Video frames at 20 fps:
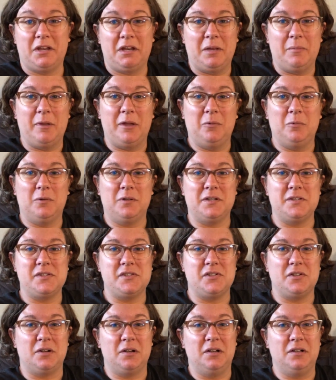that I might want to
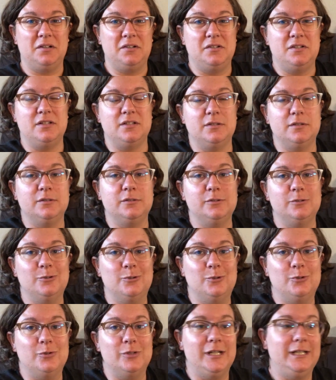start and
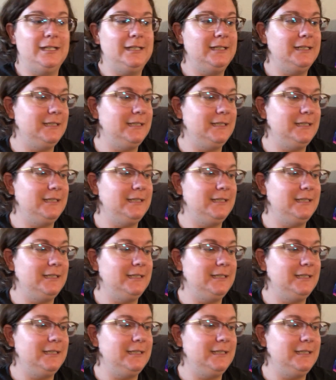do.